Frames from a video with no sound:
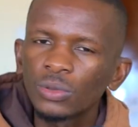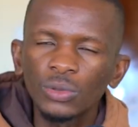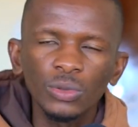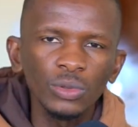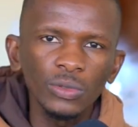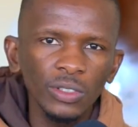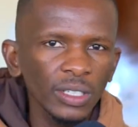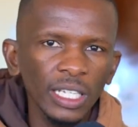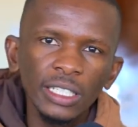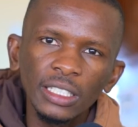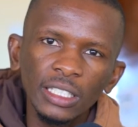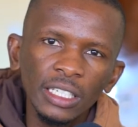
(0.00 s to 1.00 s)
to further
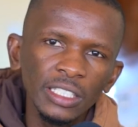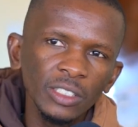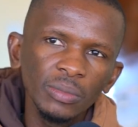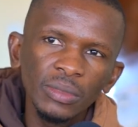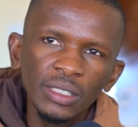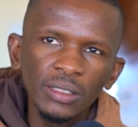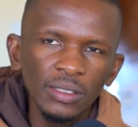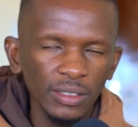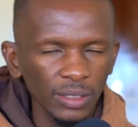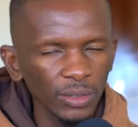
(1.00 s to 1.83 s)
engagements,